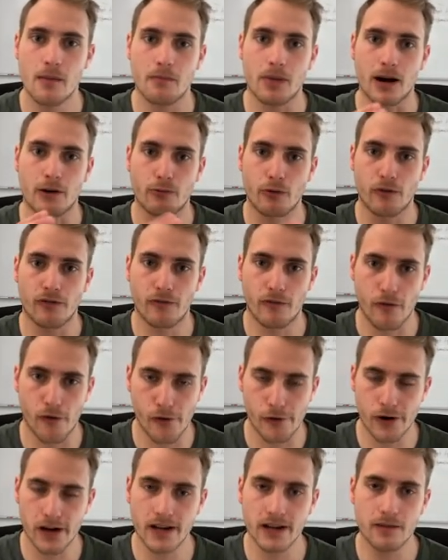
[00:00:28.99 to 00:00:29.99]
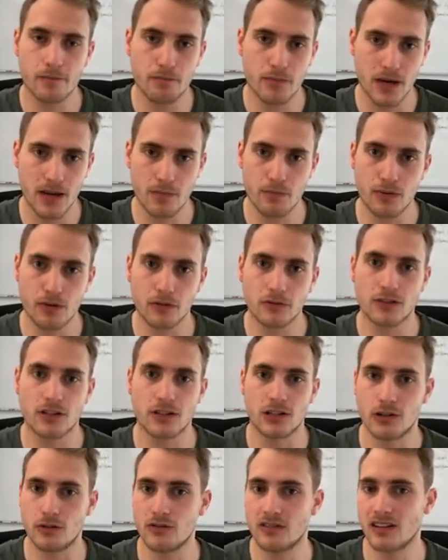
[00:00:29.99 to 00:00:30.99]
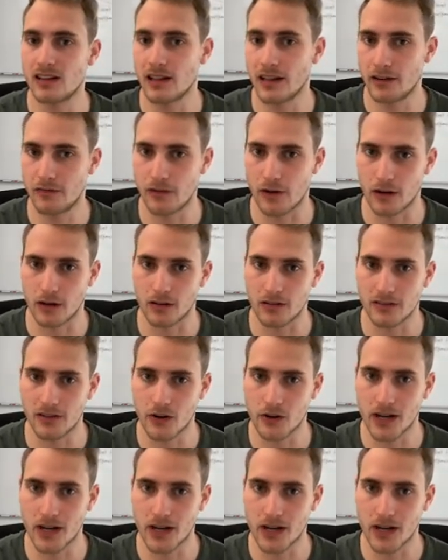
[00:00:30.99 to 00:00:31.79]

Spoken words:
by referring people to use ClickFunnels.